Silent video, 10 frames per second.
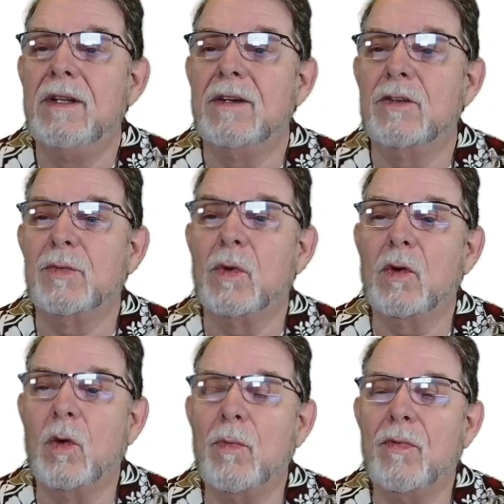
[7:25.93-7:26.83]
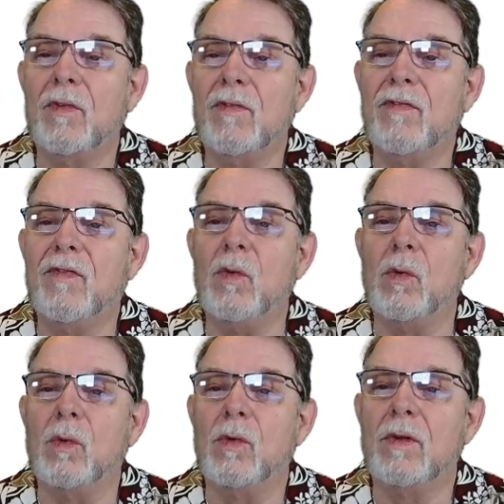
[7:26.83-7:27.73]
There's more hope for a
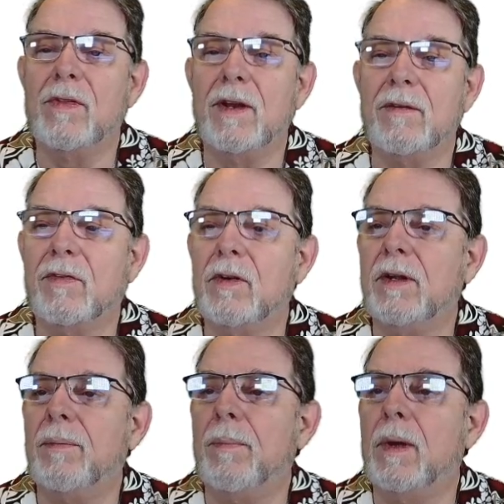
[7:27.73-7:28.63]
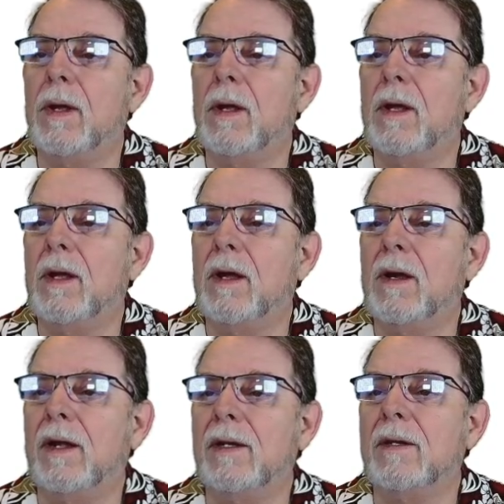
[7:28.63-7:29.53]
fool than for him.
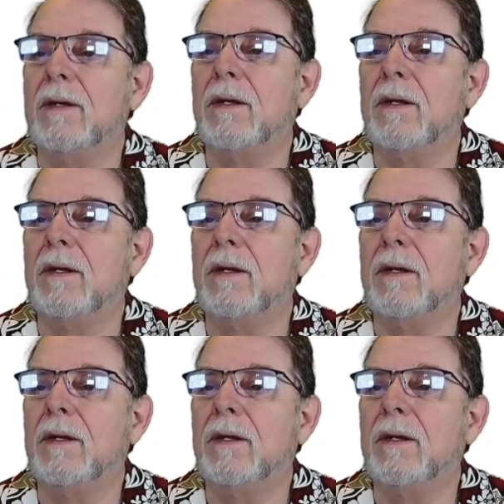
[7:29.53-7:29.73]
Right.